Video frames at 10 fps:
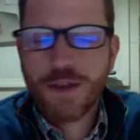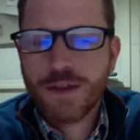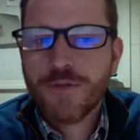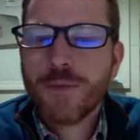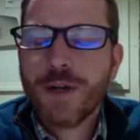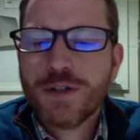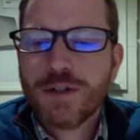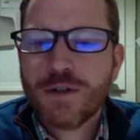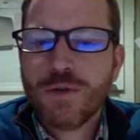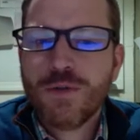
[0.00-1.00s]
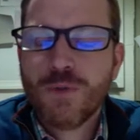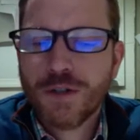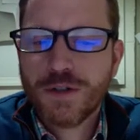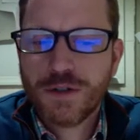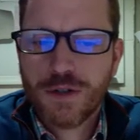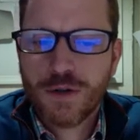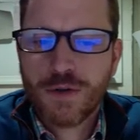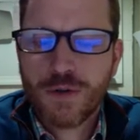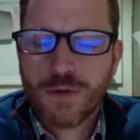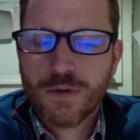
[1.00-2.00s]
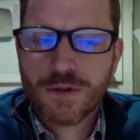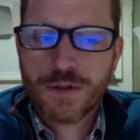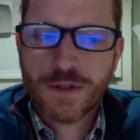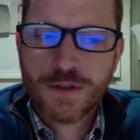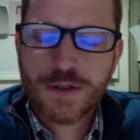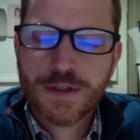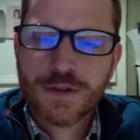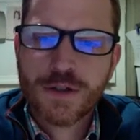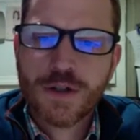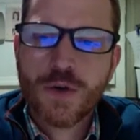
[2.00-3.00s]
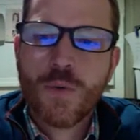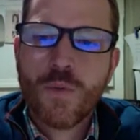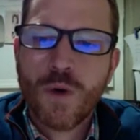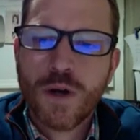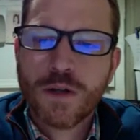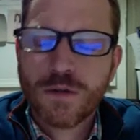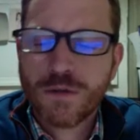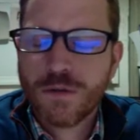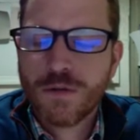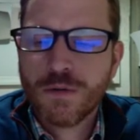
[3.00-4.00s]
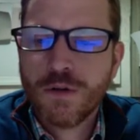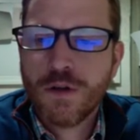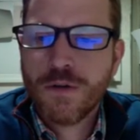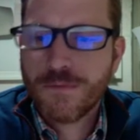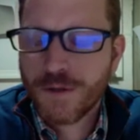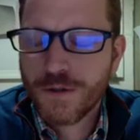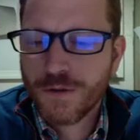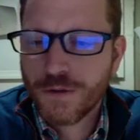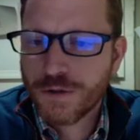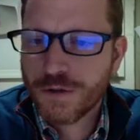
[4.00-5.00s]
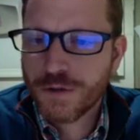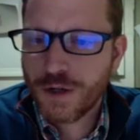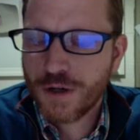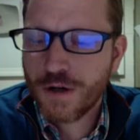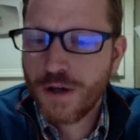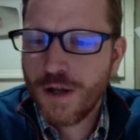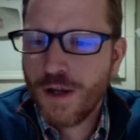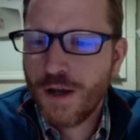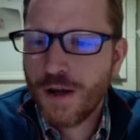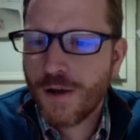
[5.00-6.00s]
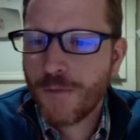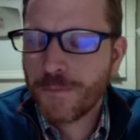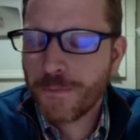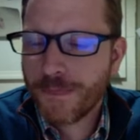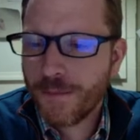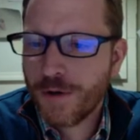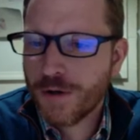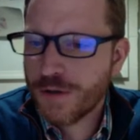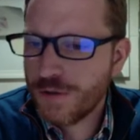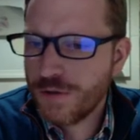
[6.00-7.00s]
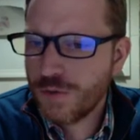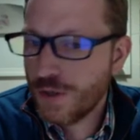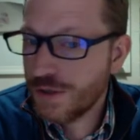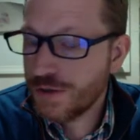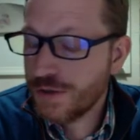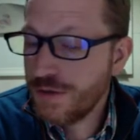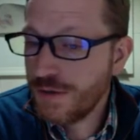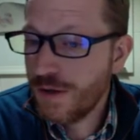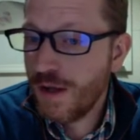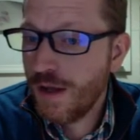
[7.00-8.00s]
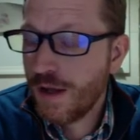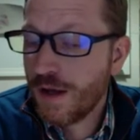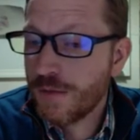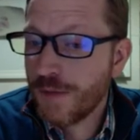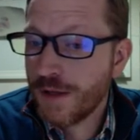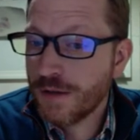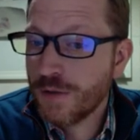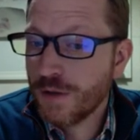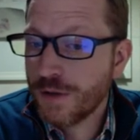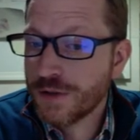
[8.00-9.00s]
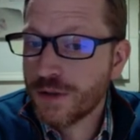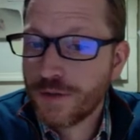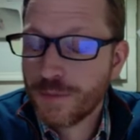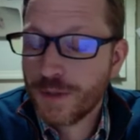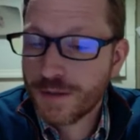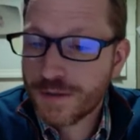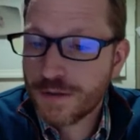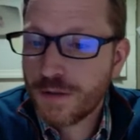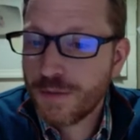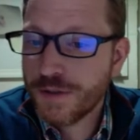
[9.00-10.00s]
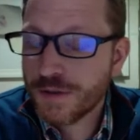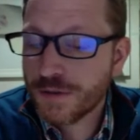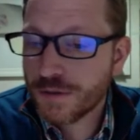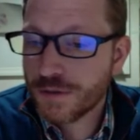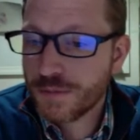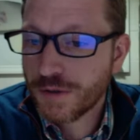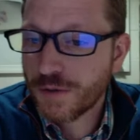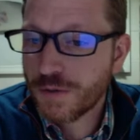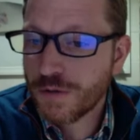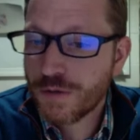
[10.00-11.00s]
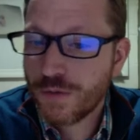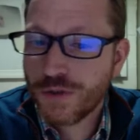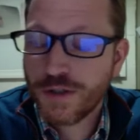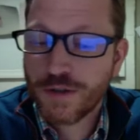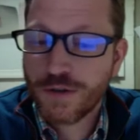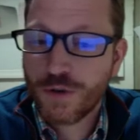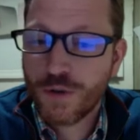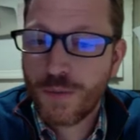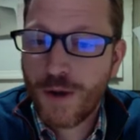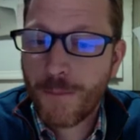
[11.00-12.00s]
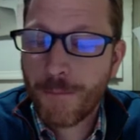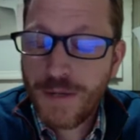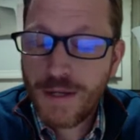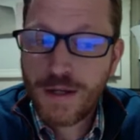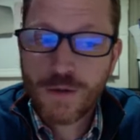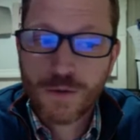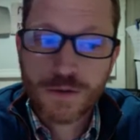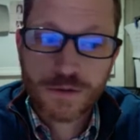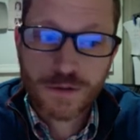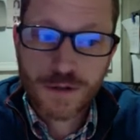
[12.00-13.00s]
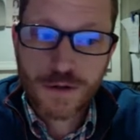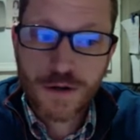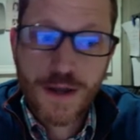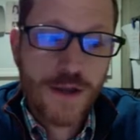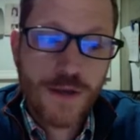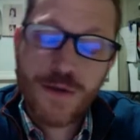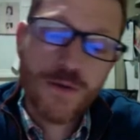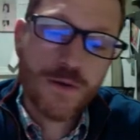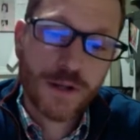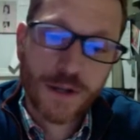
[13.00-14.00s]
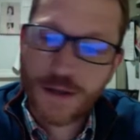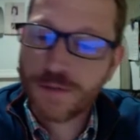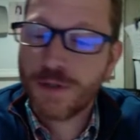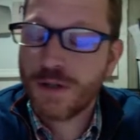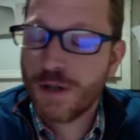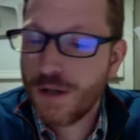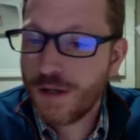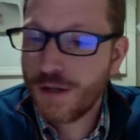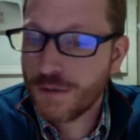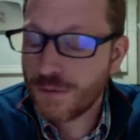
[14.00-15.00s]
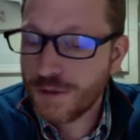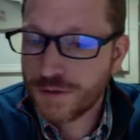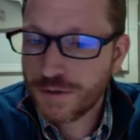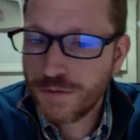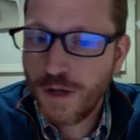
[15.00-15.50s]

information you want to share with the course is what you feel you should share. Part 2 is questions, mainly what question you have about the syllabus, concerns about the course, and what would you like to know about me, your instructor. You can ask me any question.